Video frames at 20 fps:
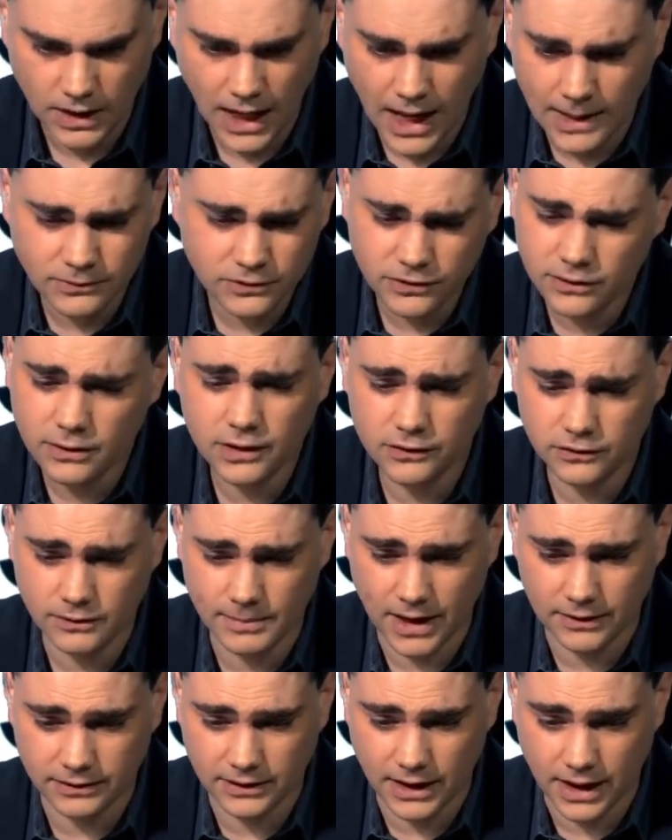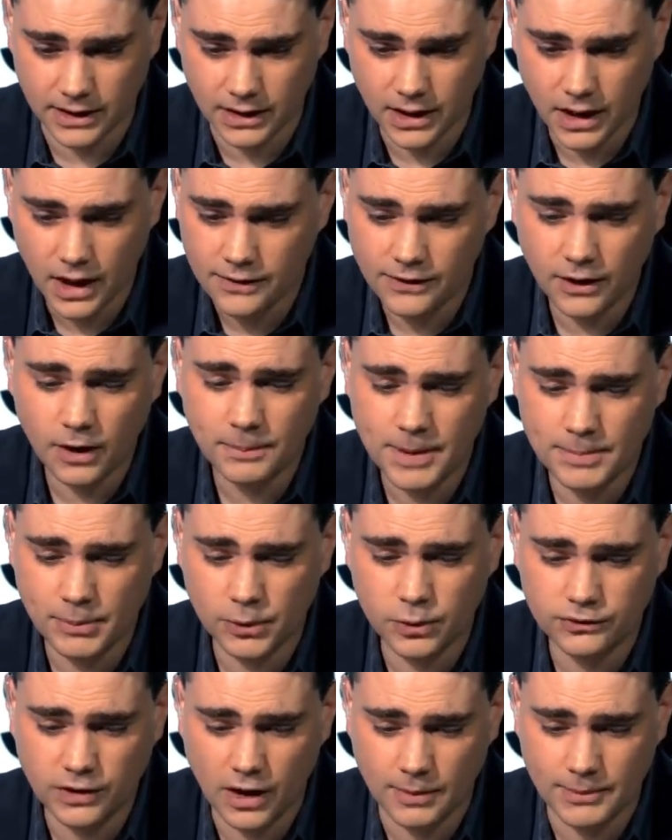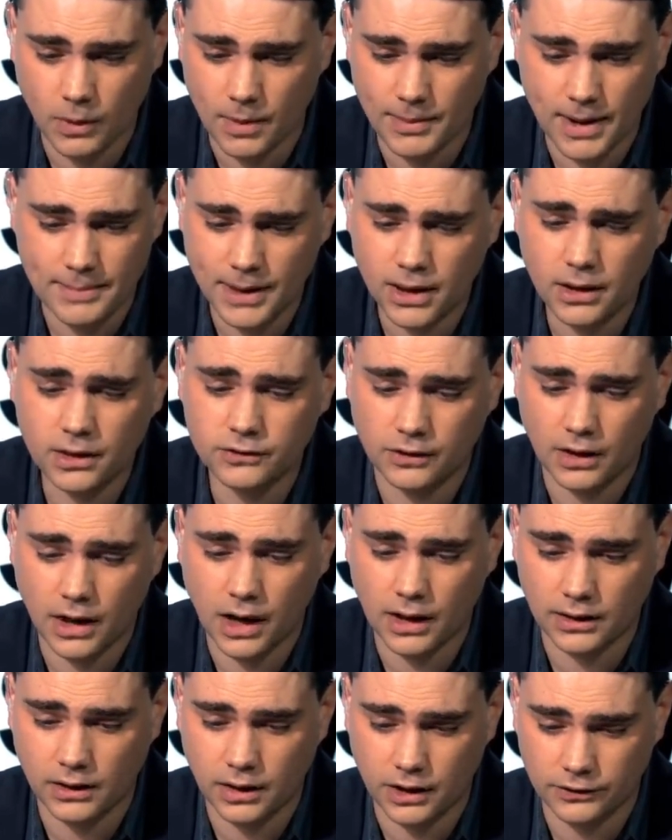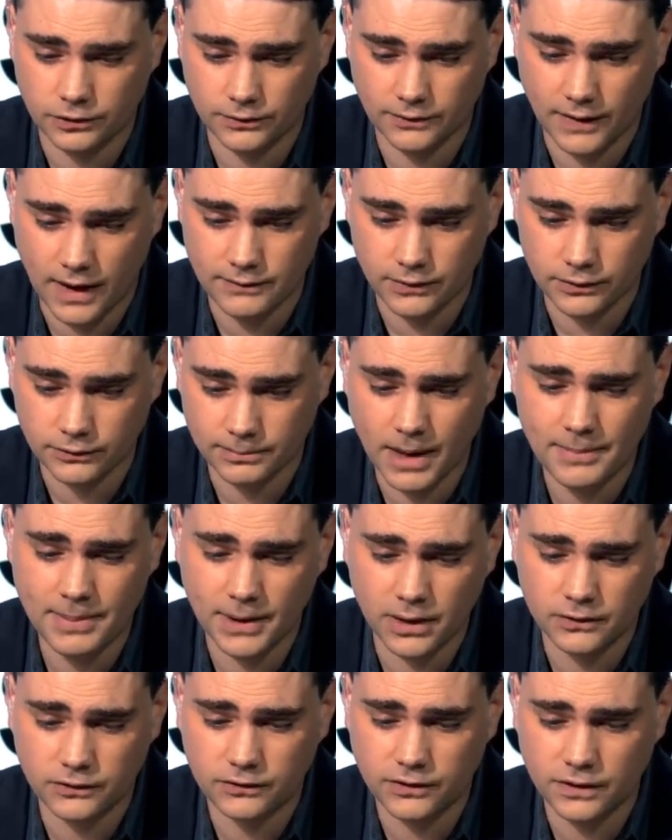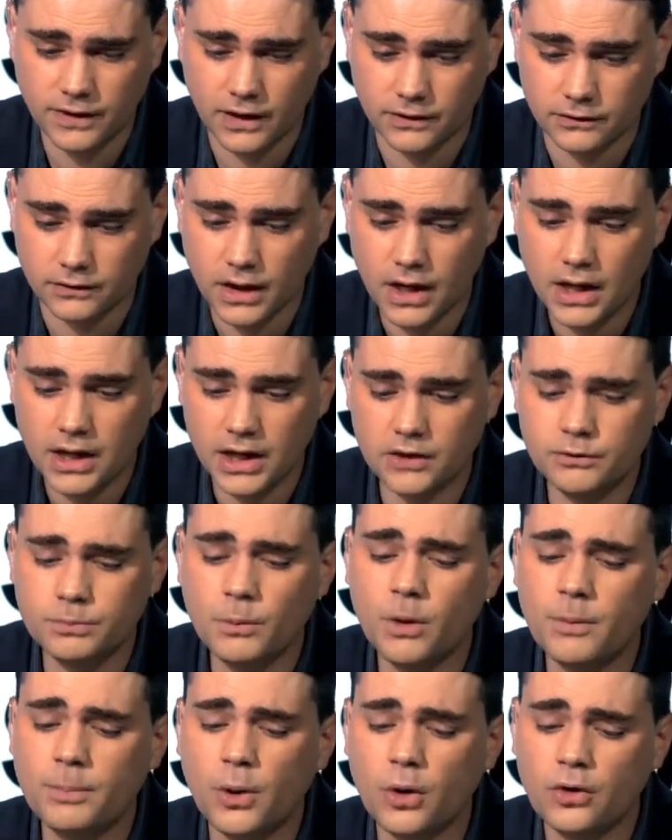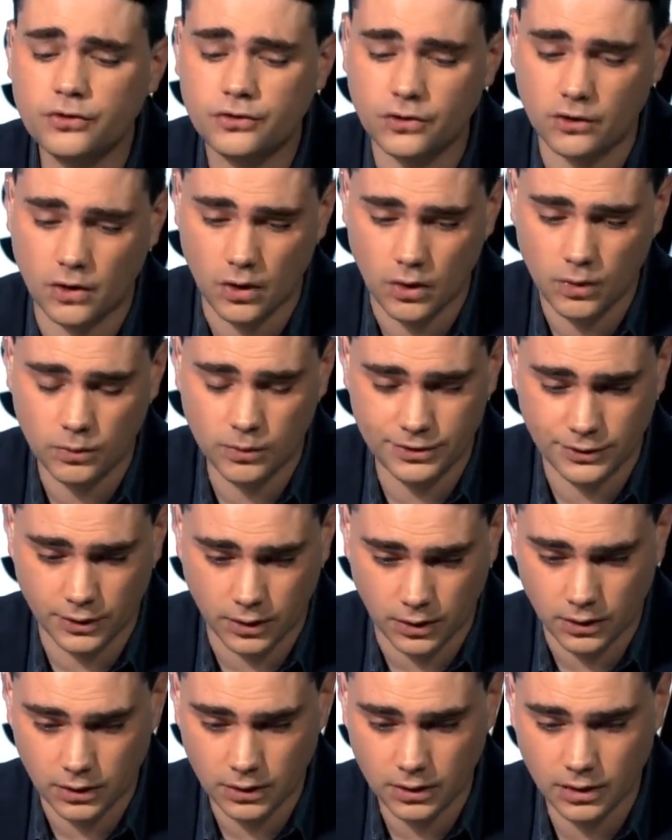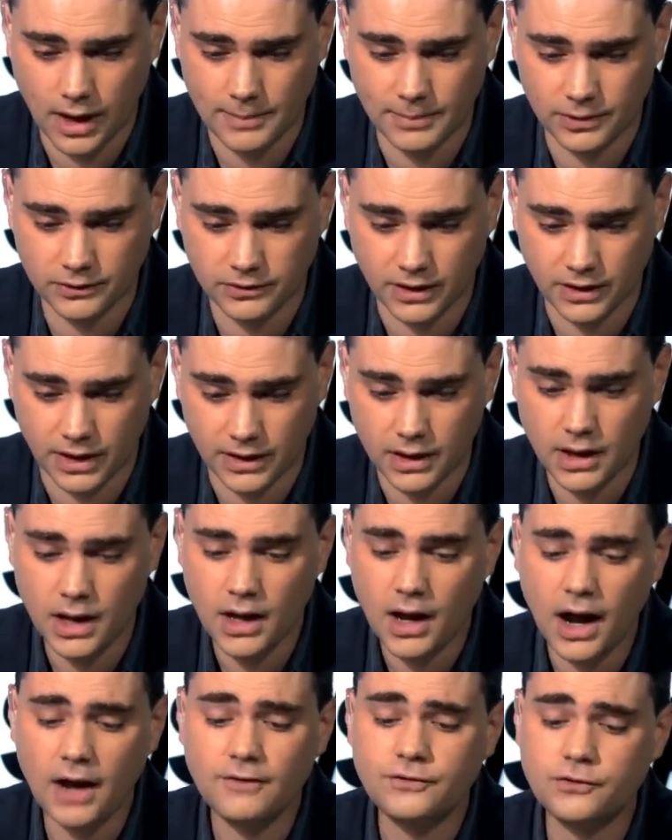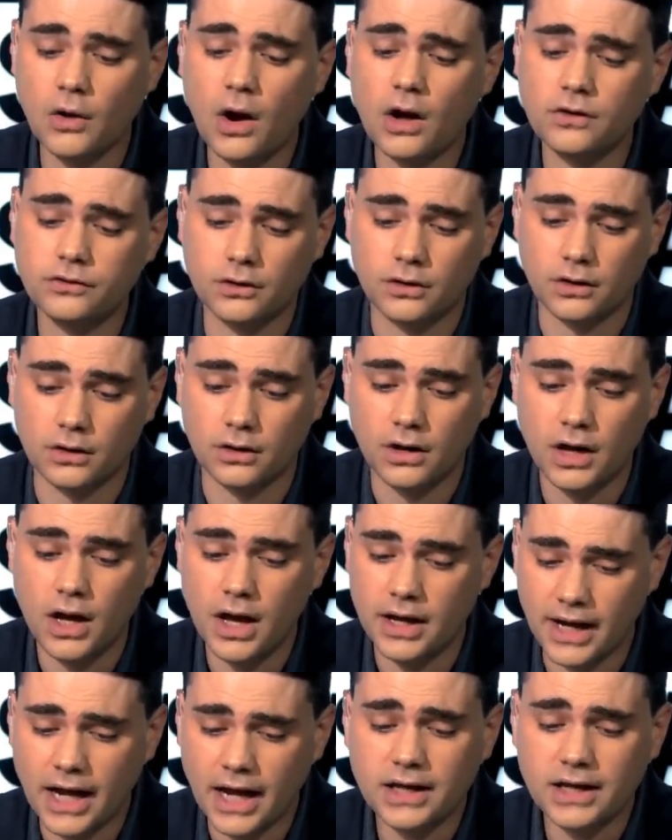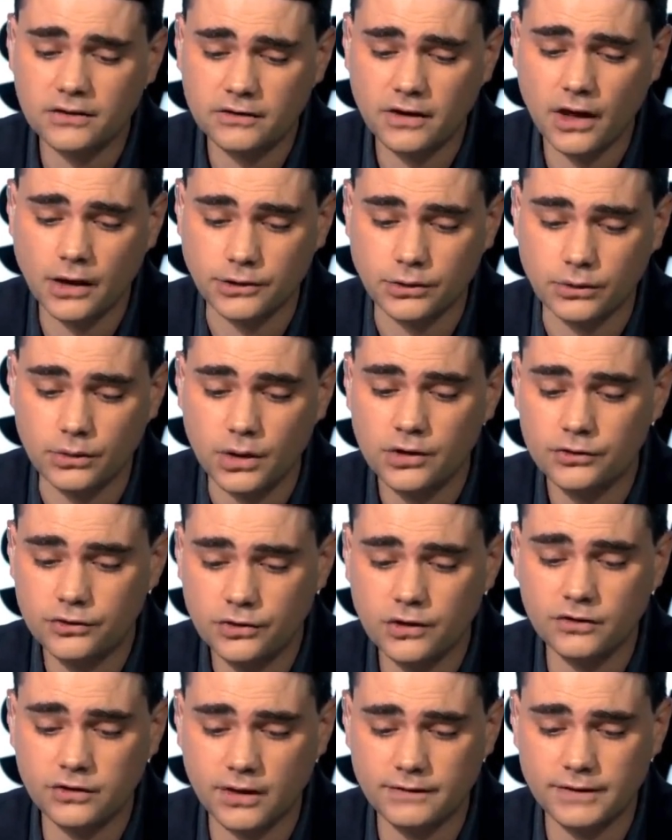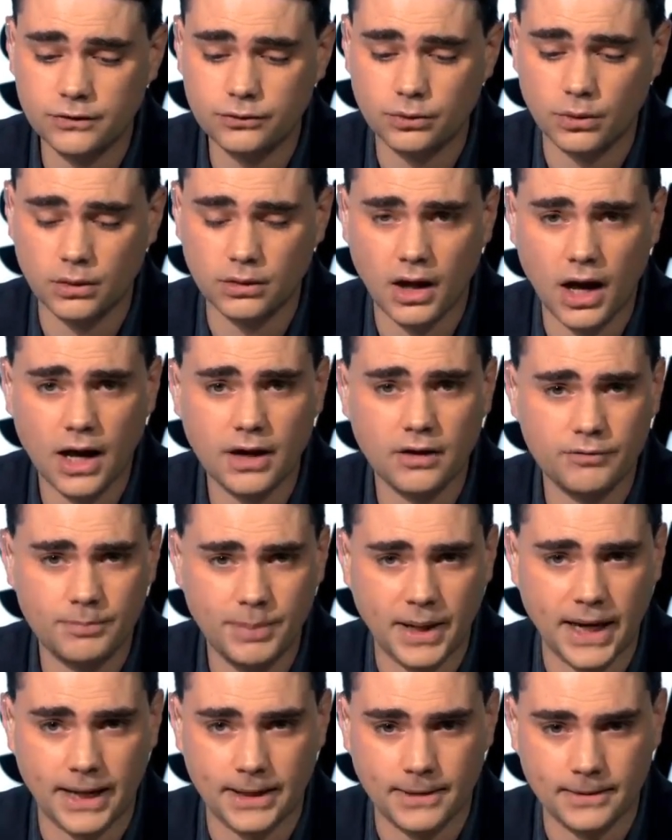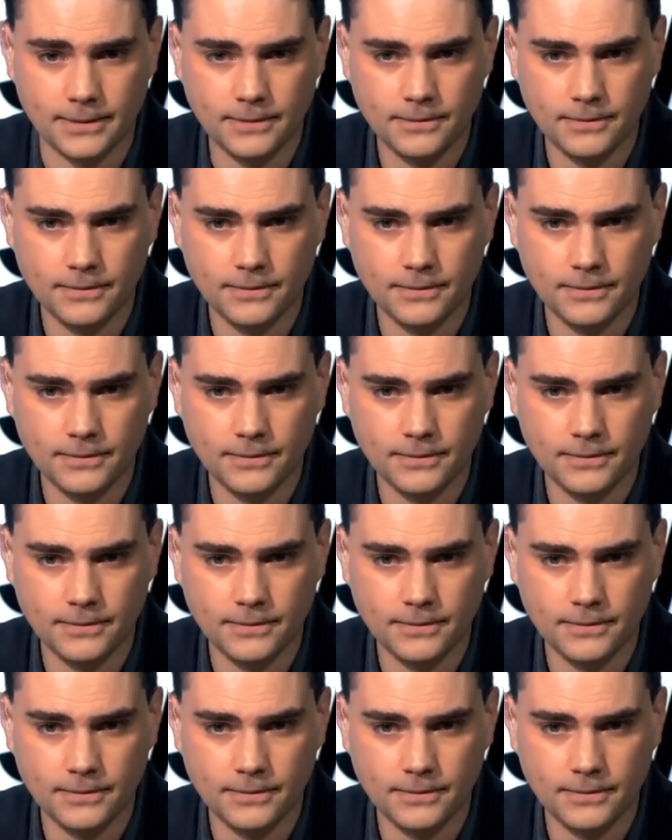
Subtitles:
I'm serious about that. There are people who tell me, well, my parents are Holocaust survivors. My parents did this. It's more personal with her, Clyburn said. I've talked to her, and I can tell you, she is living through a lot of pain.